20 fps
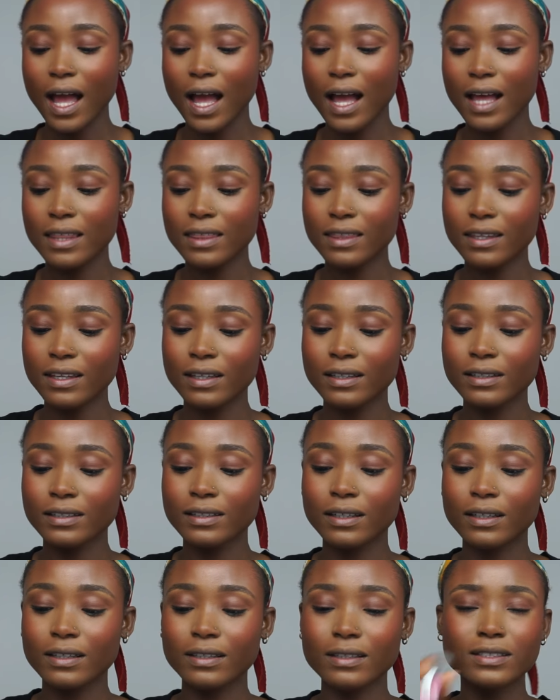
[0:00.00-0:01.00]
And then
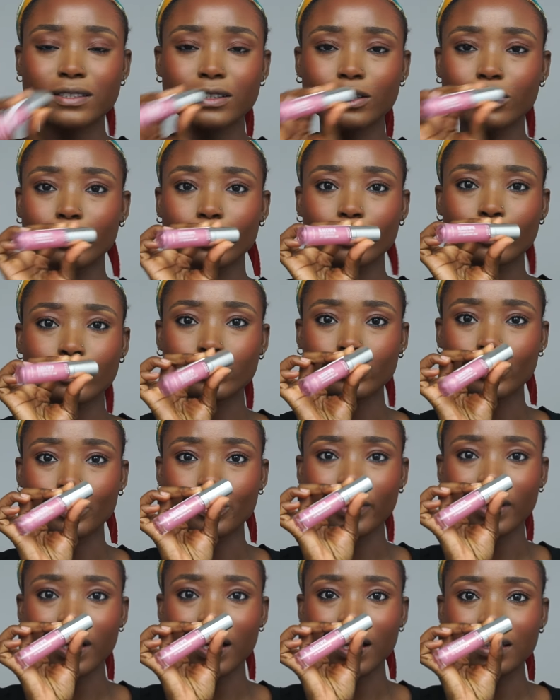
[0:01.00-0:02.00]
this
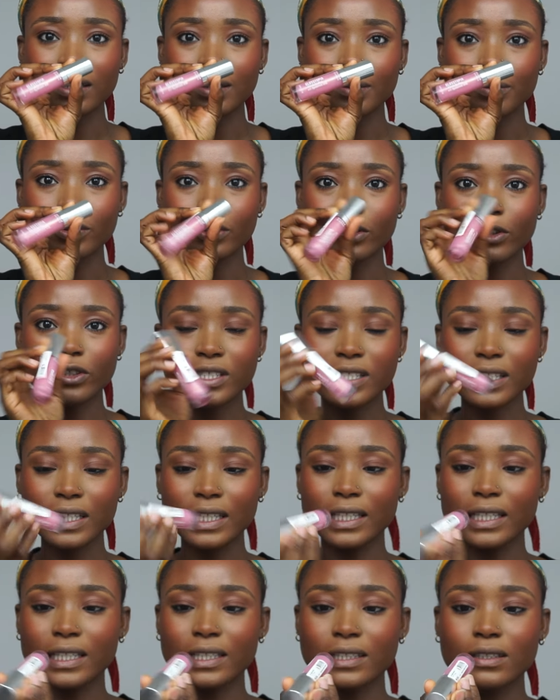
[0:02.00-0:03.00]
Glosstopia lip gloss
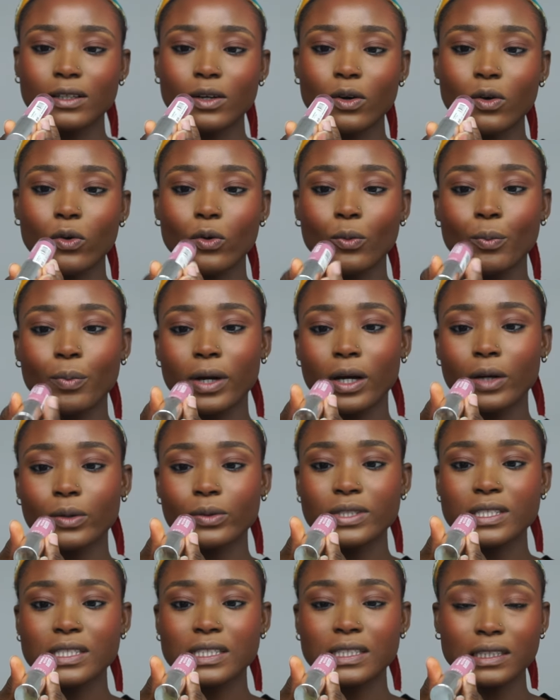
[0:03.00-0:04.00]
in
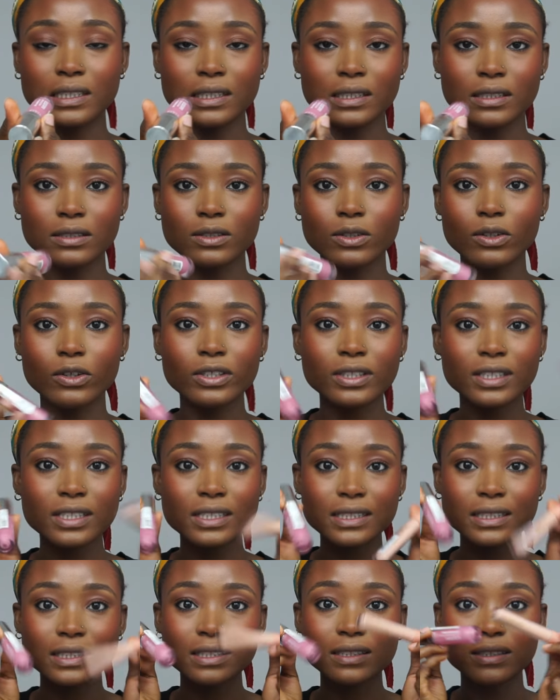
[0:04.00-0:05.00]
Opal Teas.
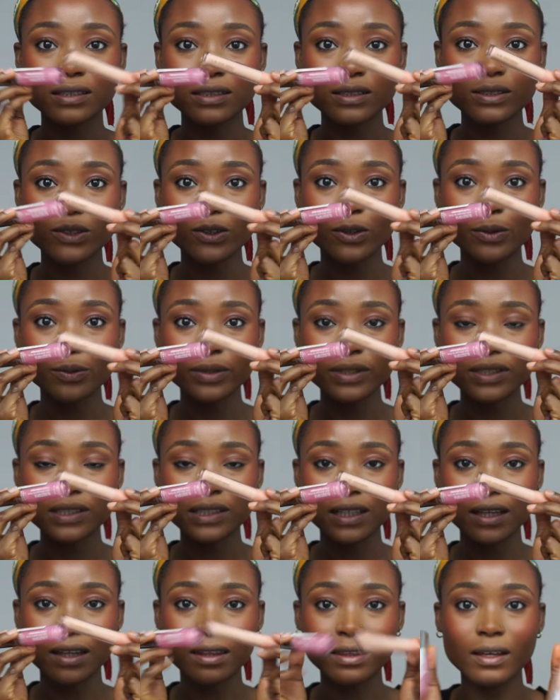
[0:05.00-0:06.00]
Honestly, this combo
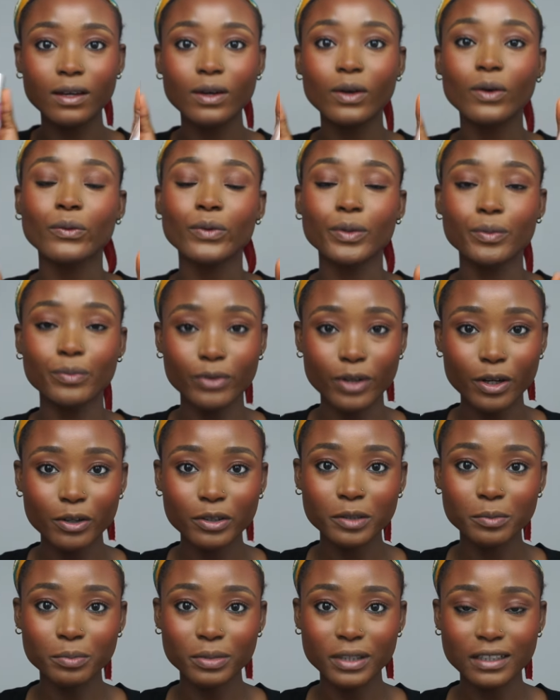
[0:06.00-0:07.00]
together with brown
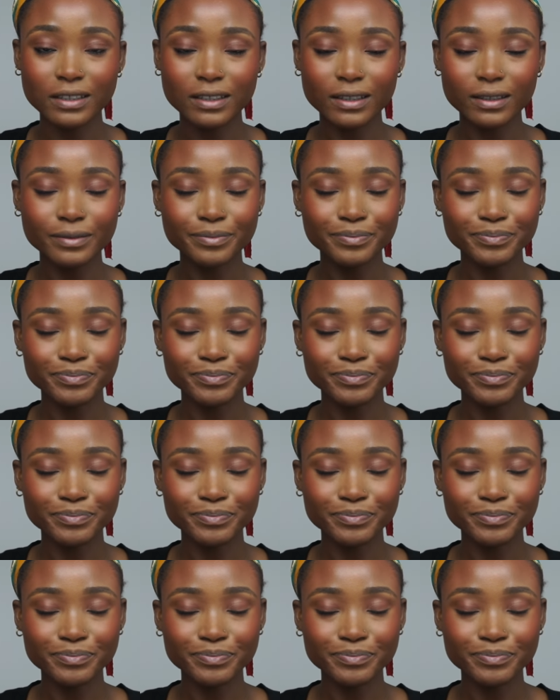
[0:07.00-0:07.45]
lip liner.